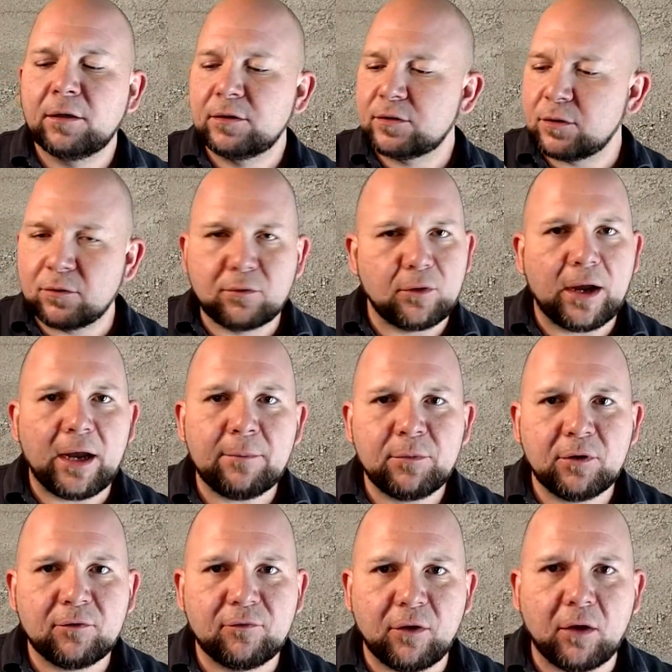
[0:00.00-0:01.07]
So grab
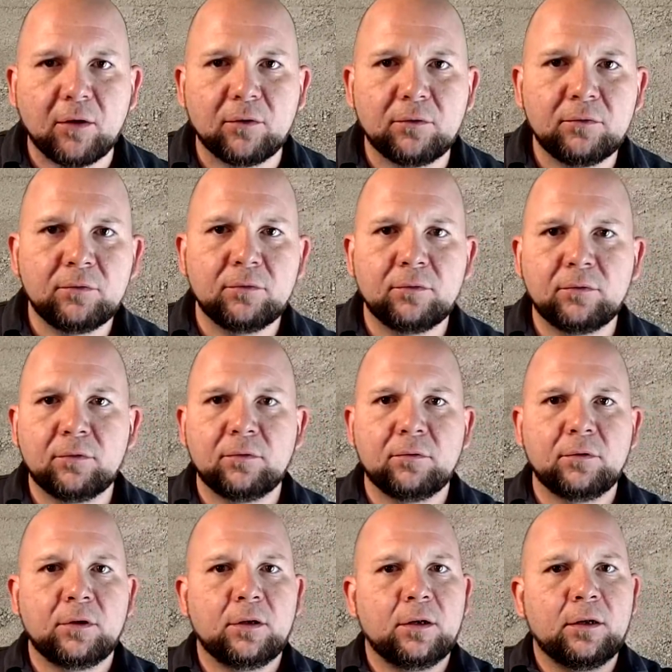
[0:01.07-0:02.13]
your phone,
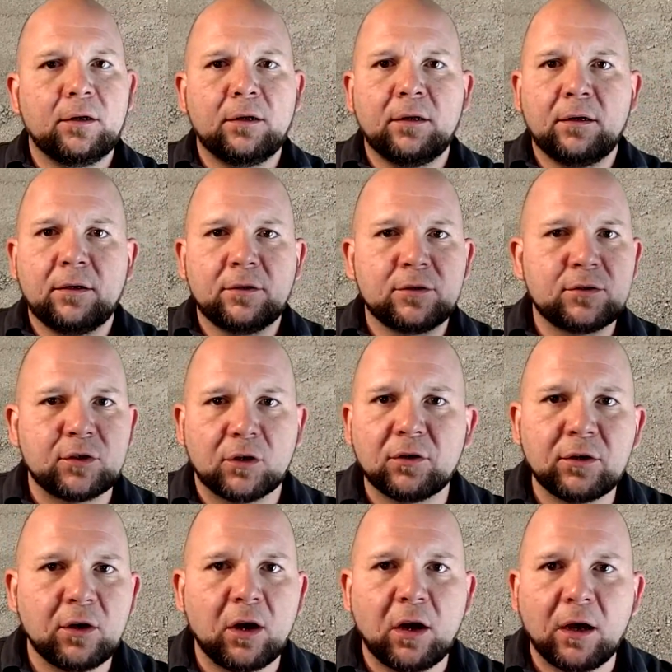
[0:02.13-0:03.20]
turn
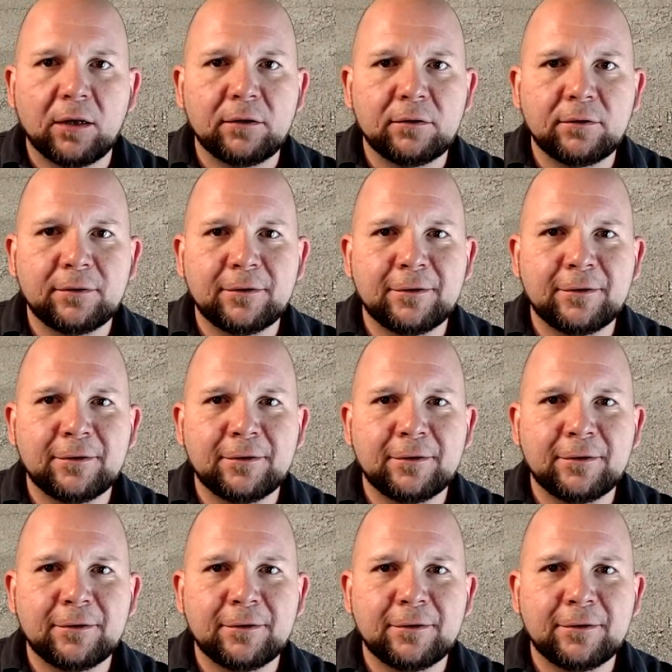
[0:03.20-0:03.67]
it on.